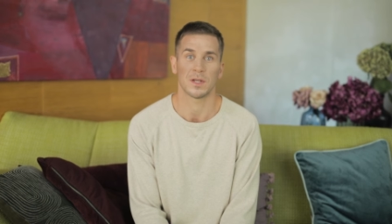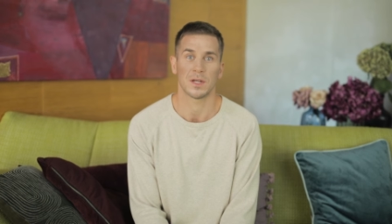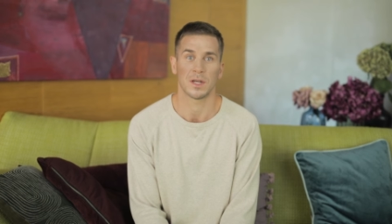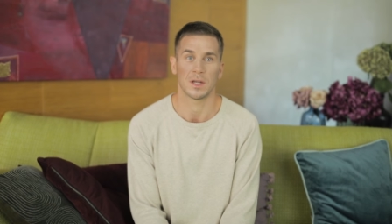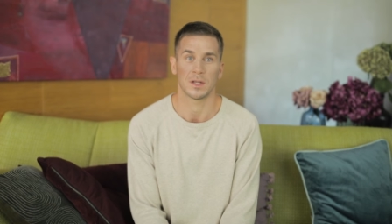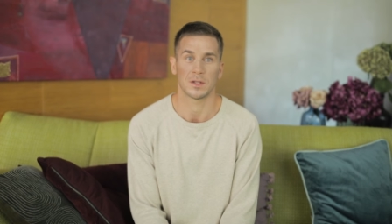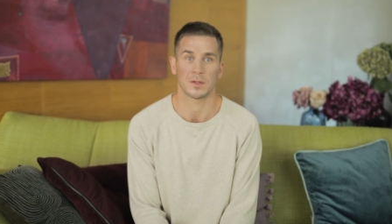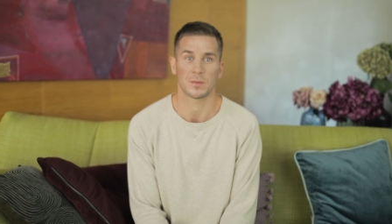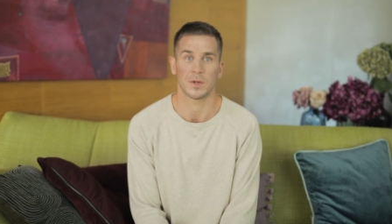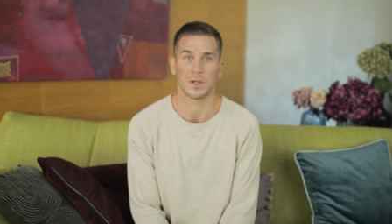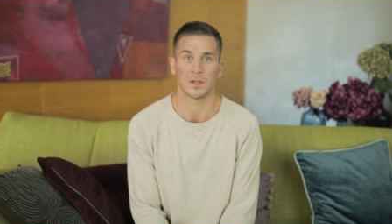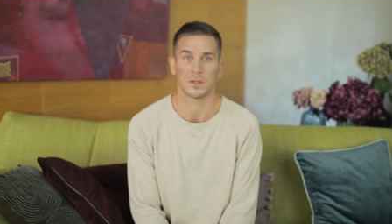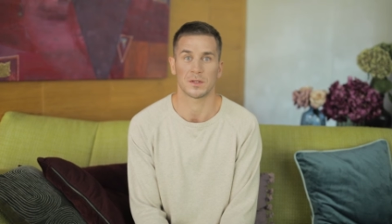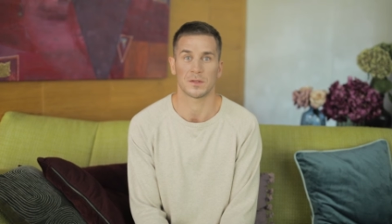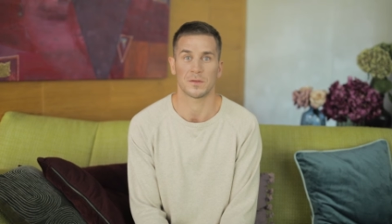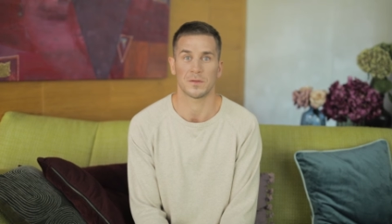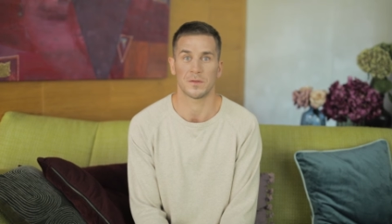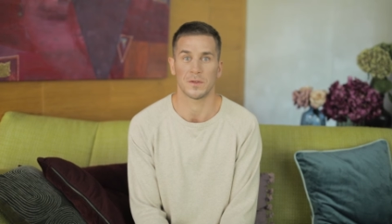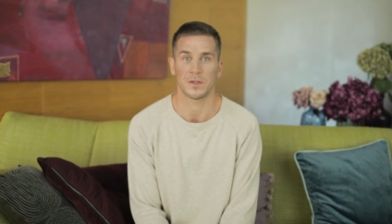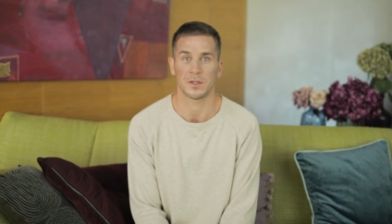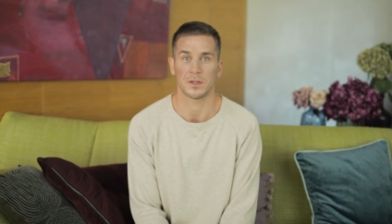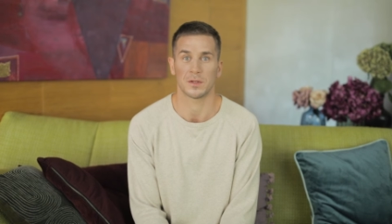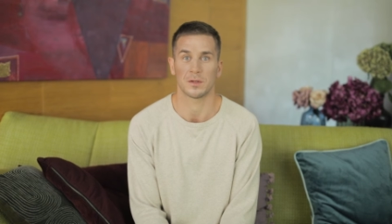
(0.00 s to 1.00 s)
as well as
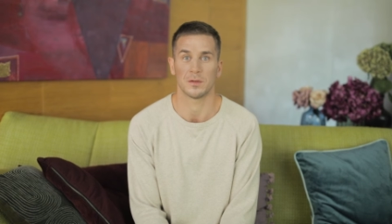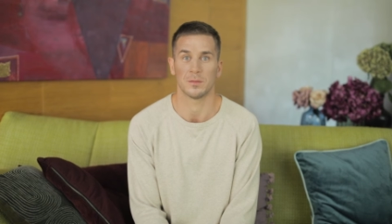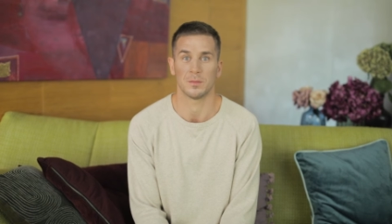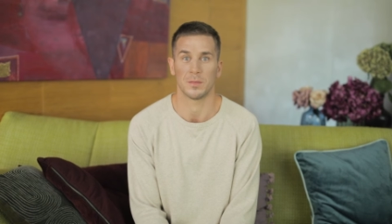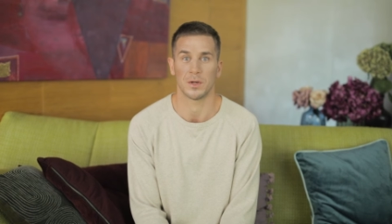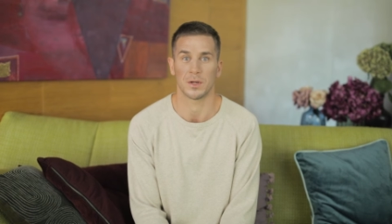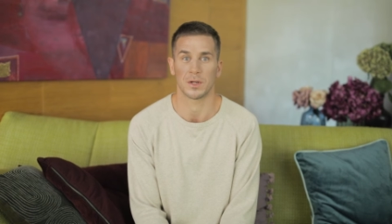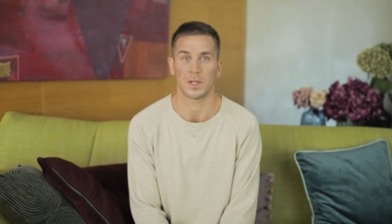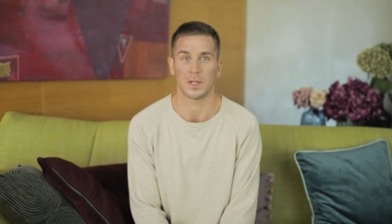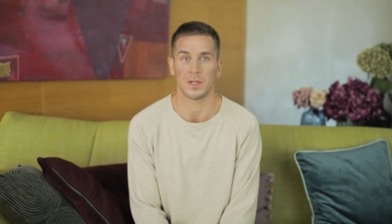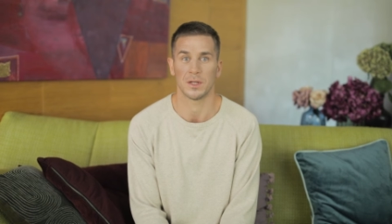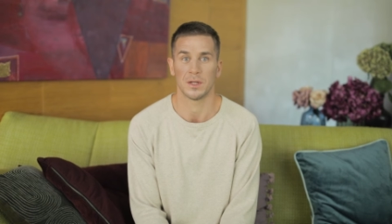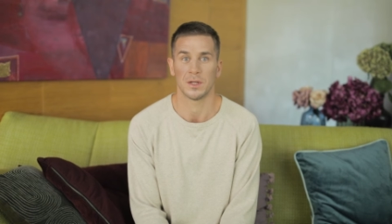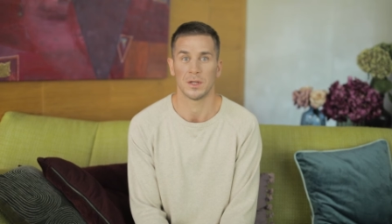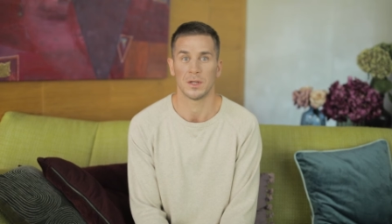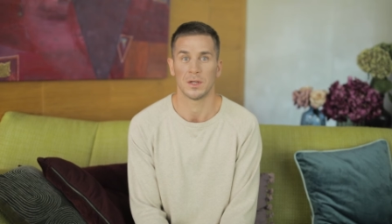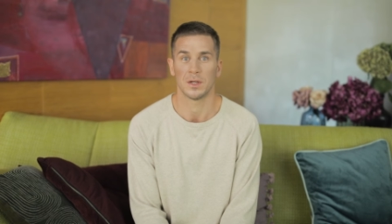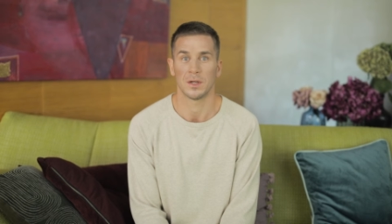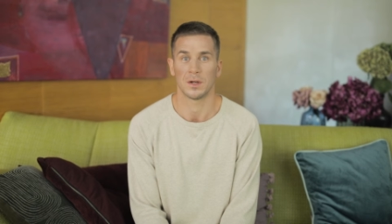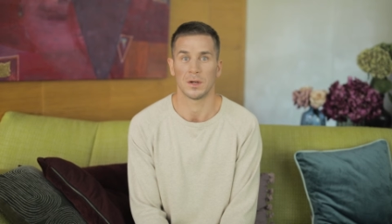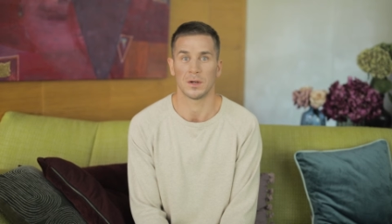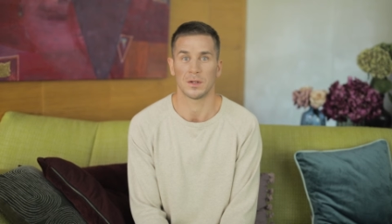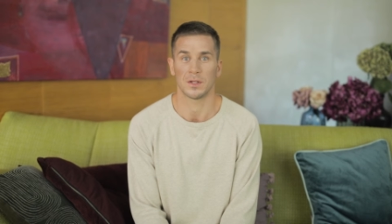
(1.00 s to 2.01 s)
physical body
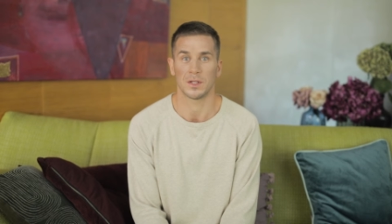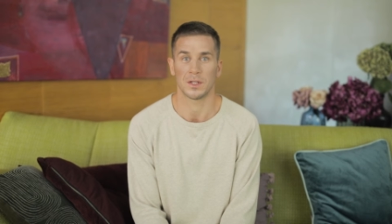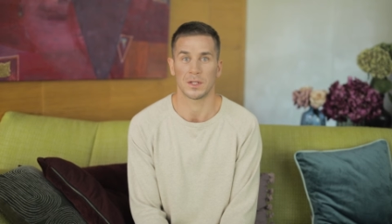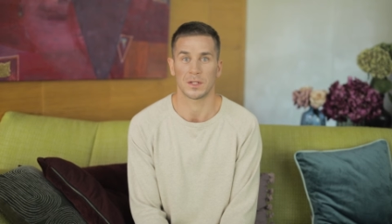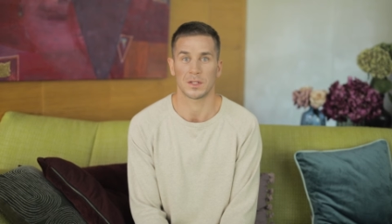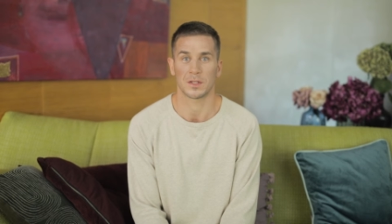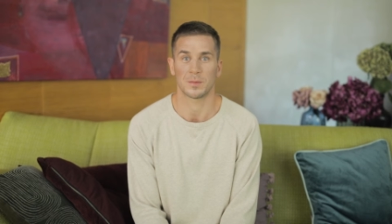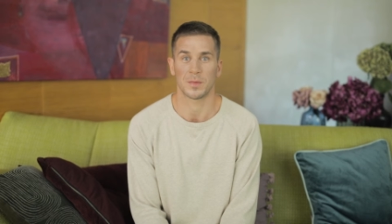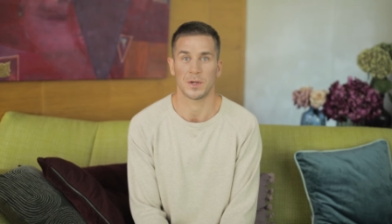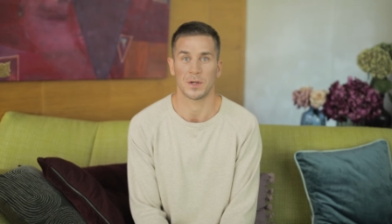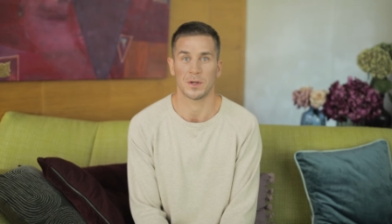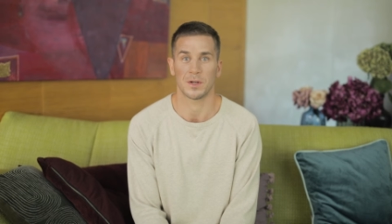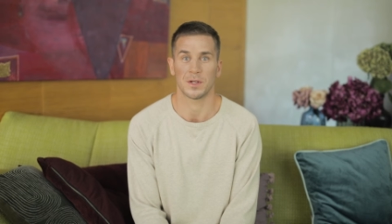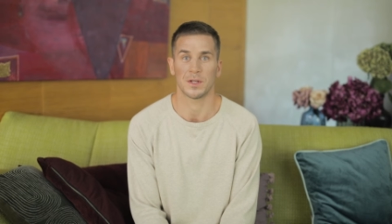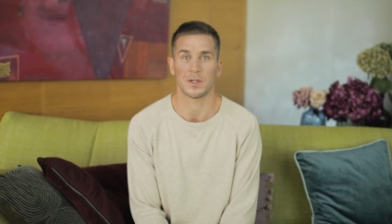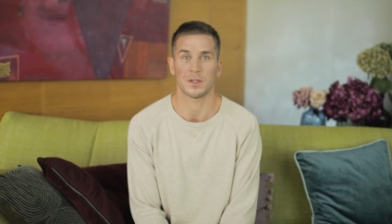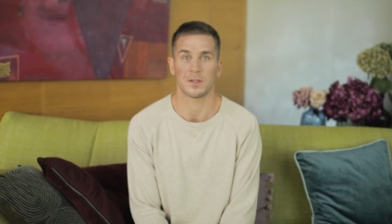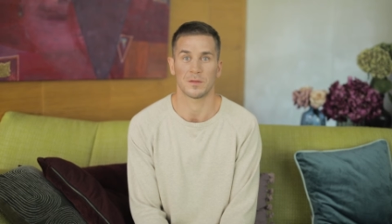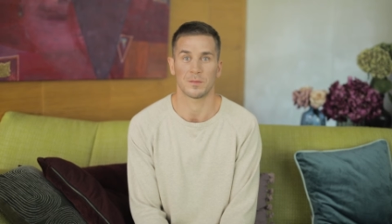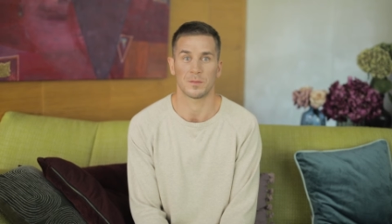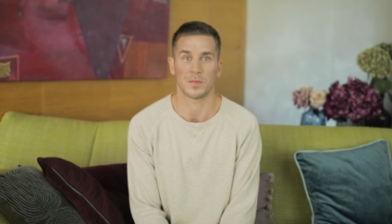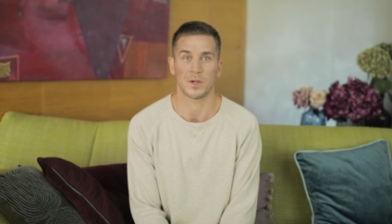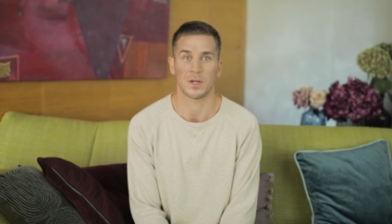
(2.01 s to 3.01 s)
on the
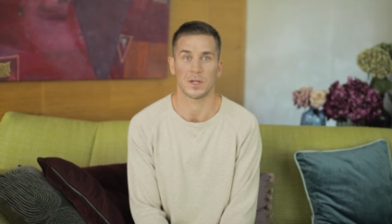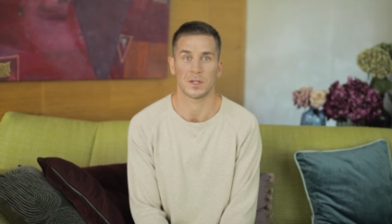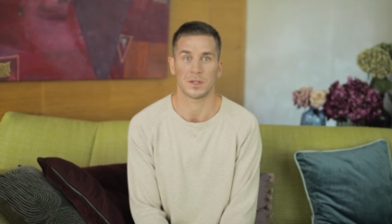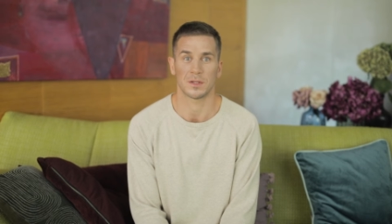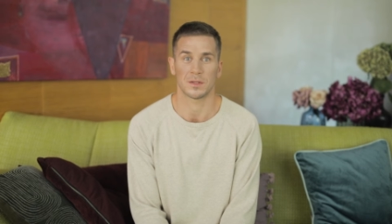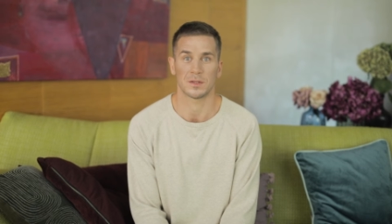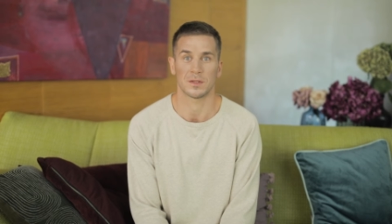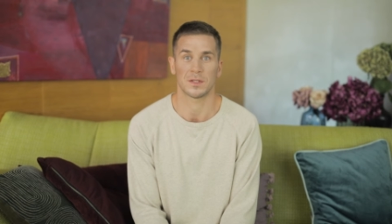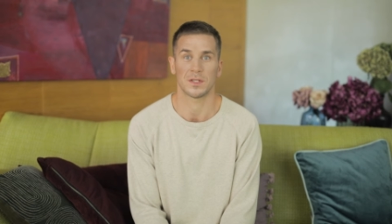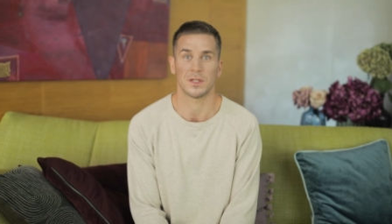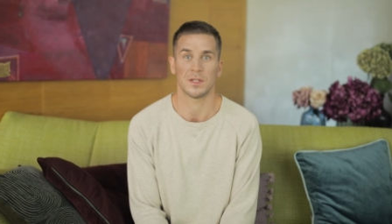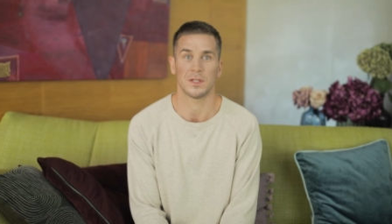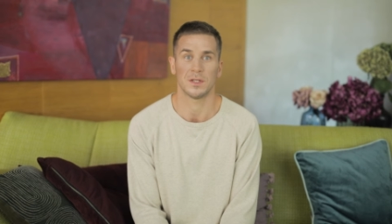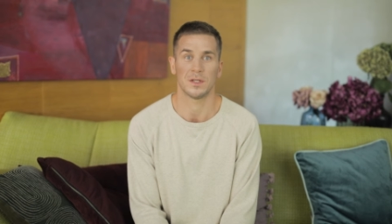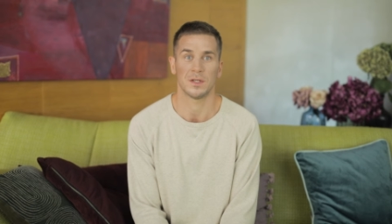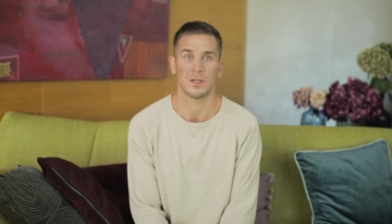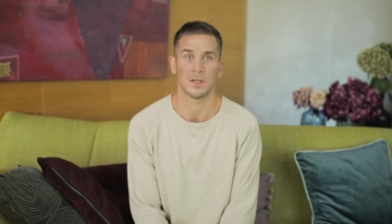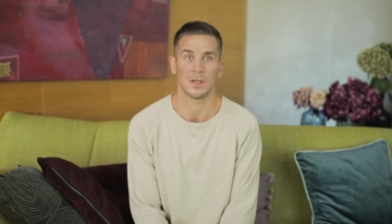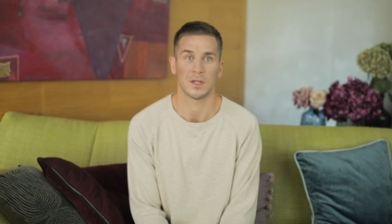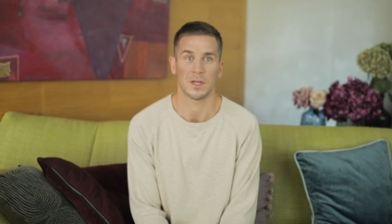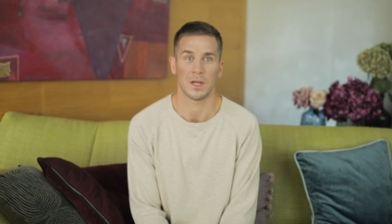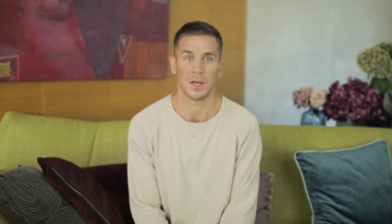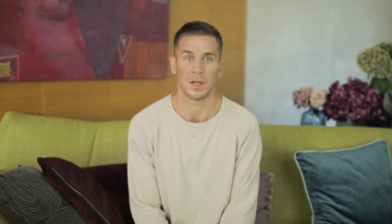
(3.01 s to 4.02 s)
experience of pregnancy
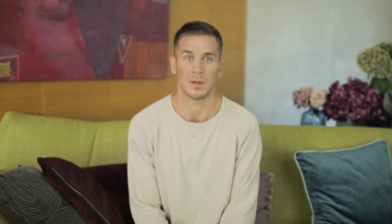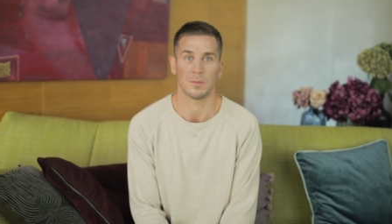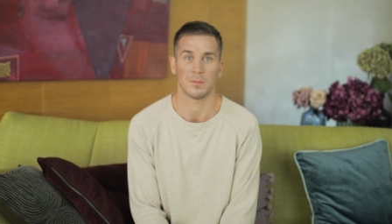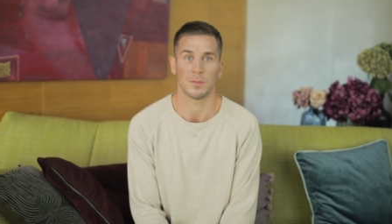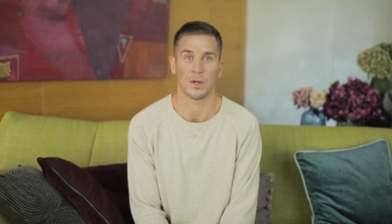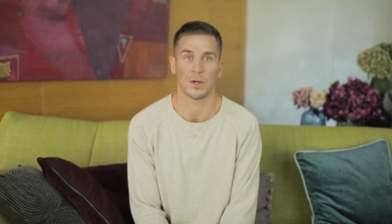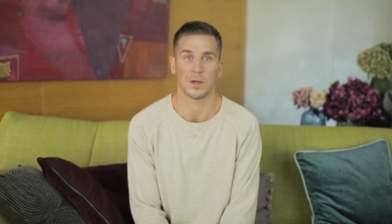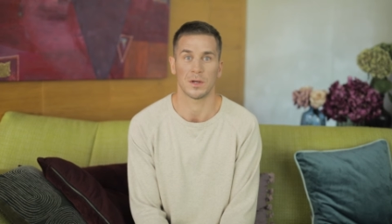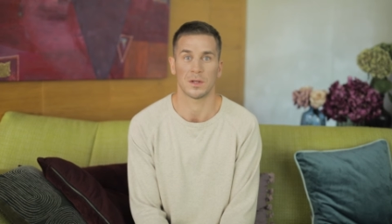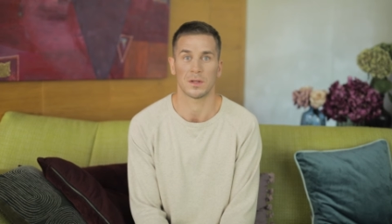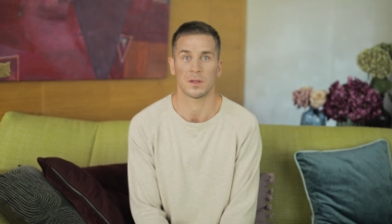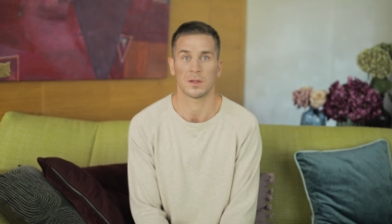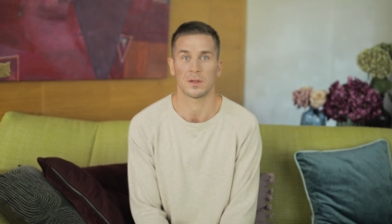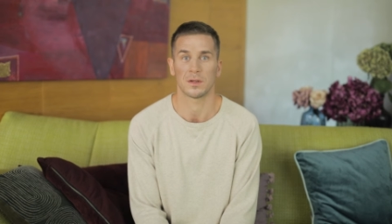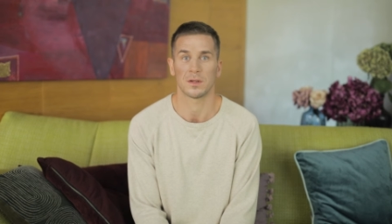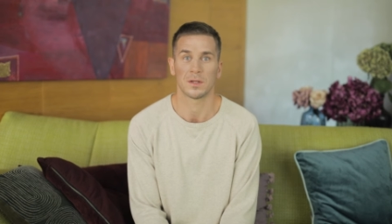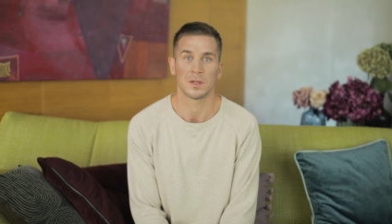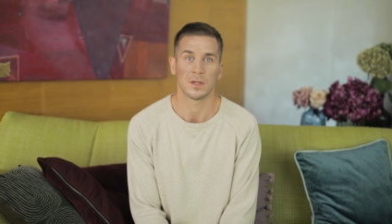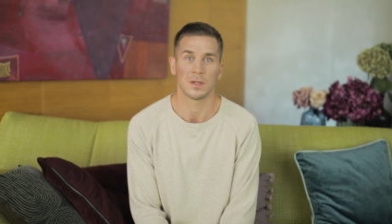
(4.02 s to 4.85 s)
and birth.